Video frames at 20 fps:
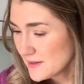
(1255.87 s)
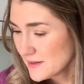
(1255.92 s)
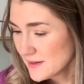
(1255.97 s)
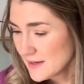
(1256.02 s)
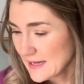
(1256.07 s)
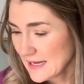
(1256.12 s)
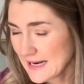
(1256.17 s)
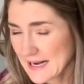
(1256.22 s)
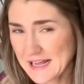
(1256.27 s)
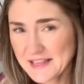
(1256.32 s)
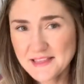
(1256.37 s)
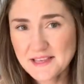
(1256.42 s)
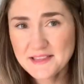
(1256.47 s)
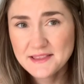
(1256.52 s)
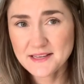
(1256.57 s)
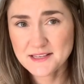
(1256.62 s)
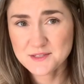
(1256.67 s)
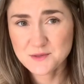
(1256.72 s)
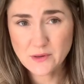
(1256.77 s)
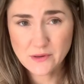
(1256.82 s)
and I think
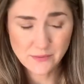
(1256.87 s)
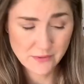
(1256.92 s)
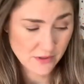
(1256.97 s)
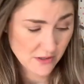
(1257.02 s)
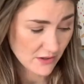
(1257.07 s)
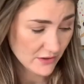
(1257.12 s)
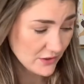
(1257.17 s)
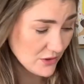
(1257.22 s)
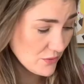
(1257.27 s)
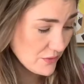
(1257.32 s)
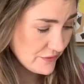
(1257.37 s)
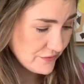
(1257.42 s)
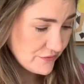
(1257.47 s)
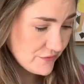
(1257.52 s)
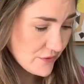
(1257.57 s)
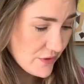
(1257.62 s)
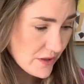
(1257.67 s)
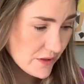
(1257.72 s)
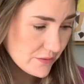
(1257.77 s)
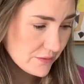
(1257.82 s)
that's what we're all going
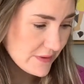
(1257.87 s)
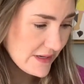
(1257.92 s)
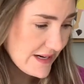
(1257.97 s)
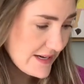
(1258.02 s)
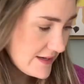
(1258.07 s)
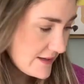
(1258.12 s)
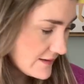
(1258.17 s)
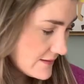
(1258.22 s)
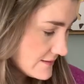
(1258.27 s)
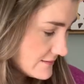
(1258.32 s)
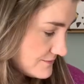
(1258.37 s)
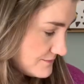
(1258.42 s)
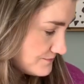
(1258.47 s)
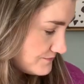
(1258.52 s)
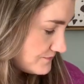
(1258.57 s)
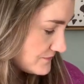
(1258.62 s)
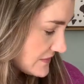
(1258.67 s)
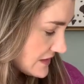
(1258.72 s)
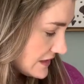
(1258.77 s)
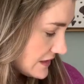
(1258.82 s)
for, right?
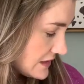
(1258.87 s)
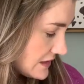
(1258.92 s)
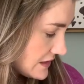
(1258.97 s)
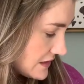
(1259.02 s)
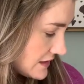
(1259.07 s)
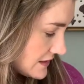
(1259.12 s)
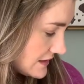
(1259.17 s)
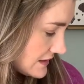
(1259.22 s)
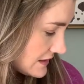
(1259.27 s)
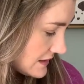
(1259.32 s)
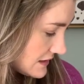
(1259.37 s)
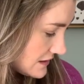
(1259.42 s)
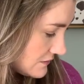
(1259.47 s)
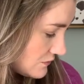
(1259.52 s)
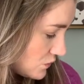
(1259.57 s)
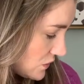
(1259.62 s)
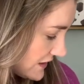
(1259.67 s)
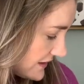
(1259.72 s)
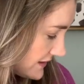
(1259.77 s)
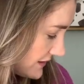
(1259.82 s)
Um,
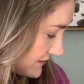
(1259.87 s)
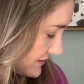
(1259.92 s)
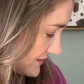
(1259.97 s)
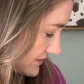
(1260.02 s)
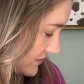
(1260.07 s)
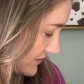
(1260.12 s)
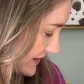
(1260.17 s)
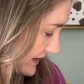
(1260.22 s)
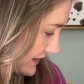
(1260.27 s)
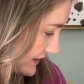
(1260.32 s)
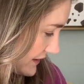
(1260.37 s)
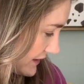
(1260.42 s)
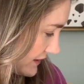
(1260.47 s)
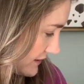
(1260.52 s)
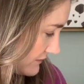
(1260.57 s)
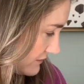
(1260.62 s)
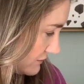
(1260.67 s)
what else? Okay.